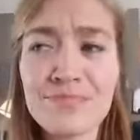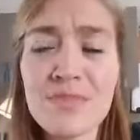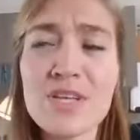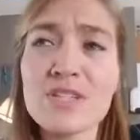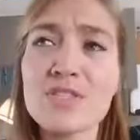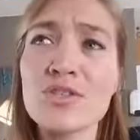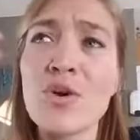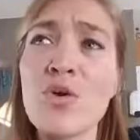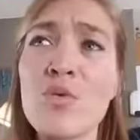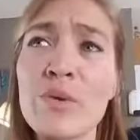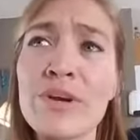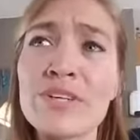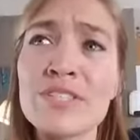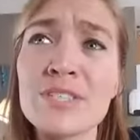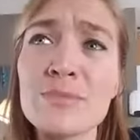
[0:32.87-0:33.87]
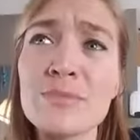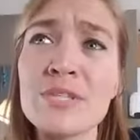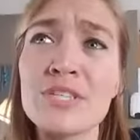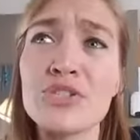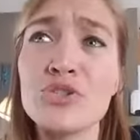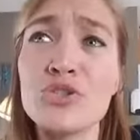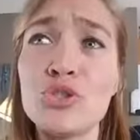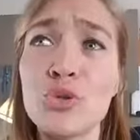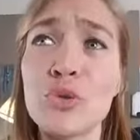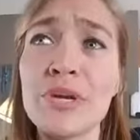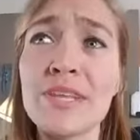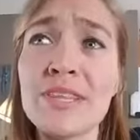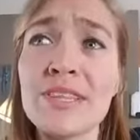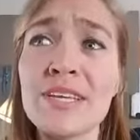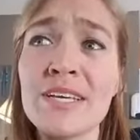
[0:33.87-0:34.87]
So we are simply
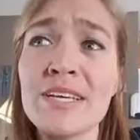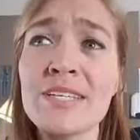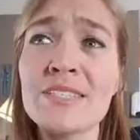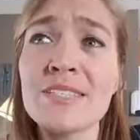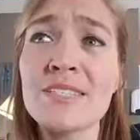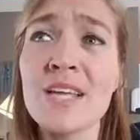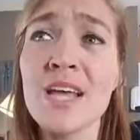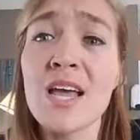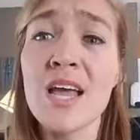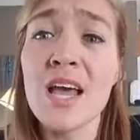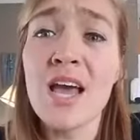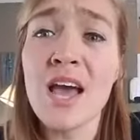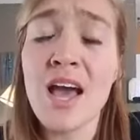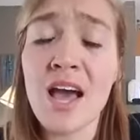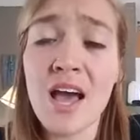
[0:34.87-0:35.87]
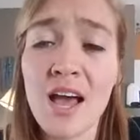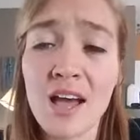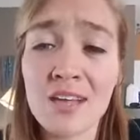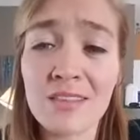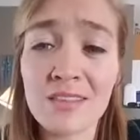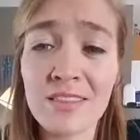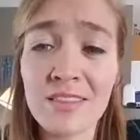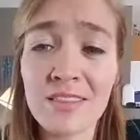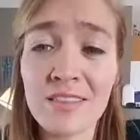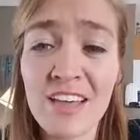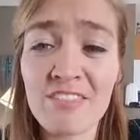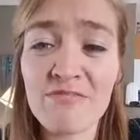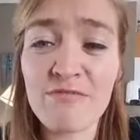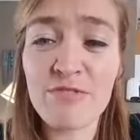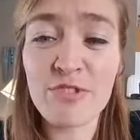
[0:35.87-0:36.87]
doing things that
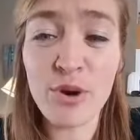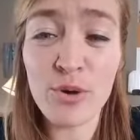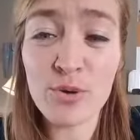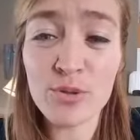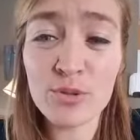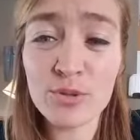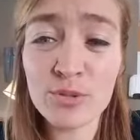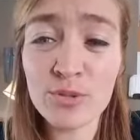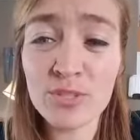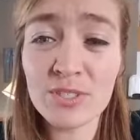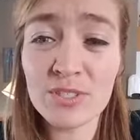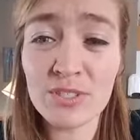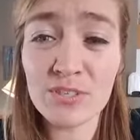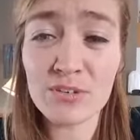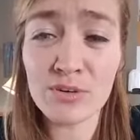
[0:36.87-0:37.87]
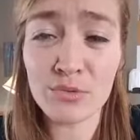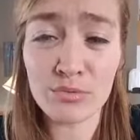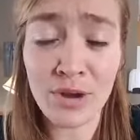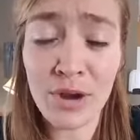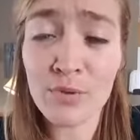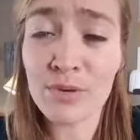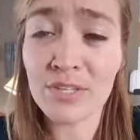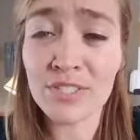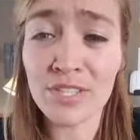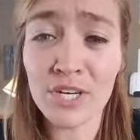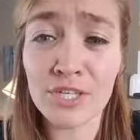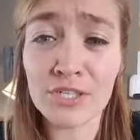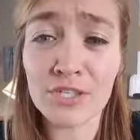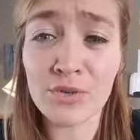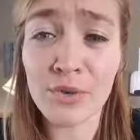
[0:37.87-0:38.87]
those around us
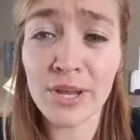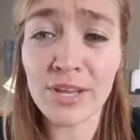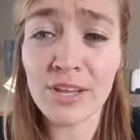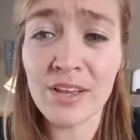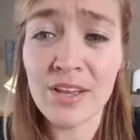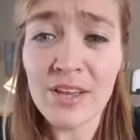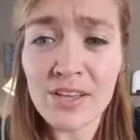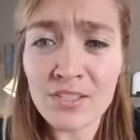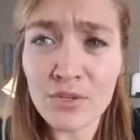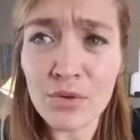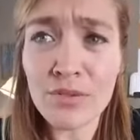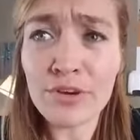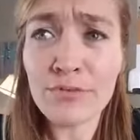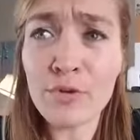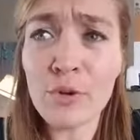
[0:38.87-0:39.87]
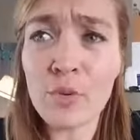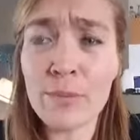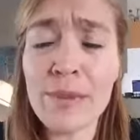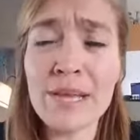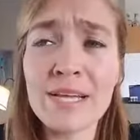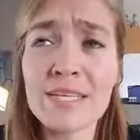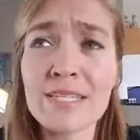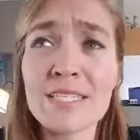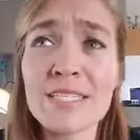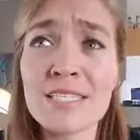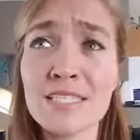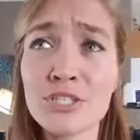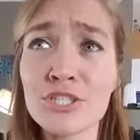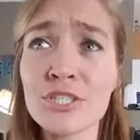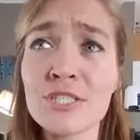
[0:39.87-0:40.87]
are doing. So therefore, we're making
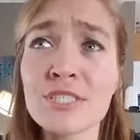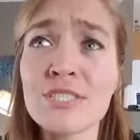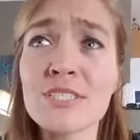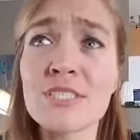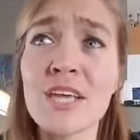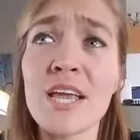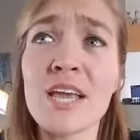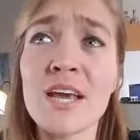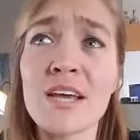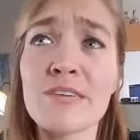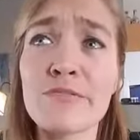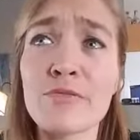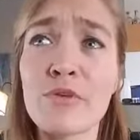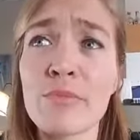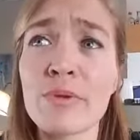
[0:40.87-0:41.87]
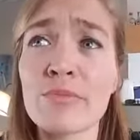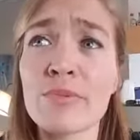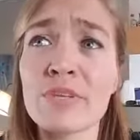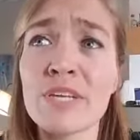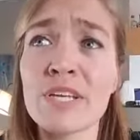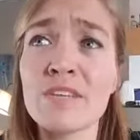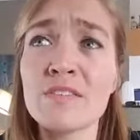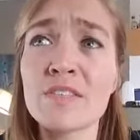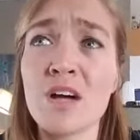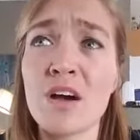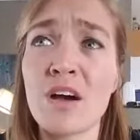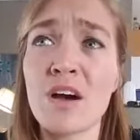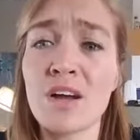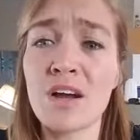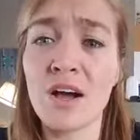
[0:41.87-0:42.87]
decisions and forming beliefs
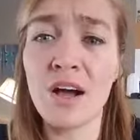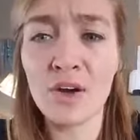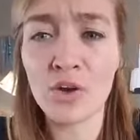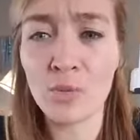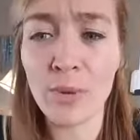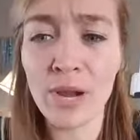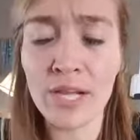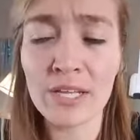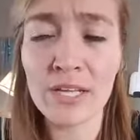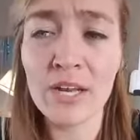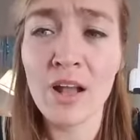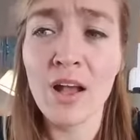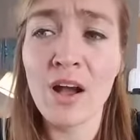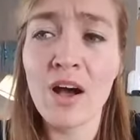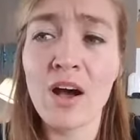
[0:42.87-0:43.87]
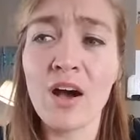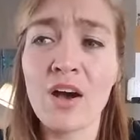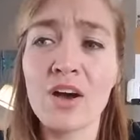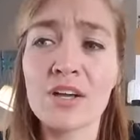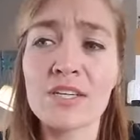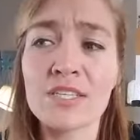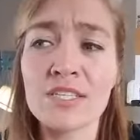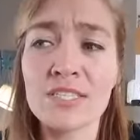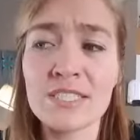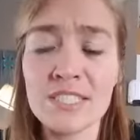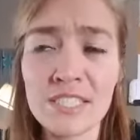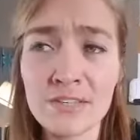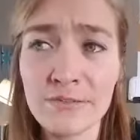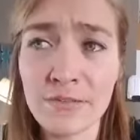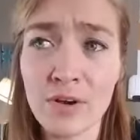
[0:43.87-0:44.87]
on autopilot, on
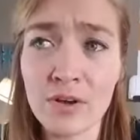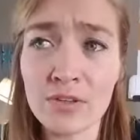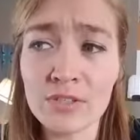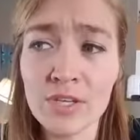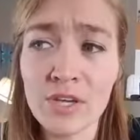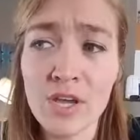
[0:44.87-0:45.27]
default.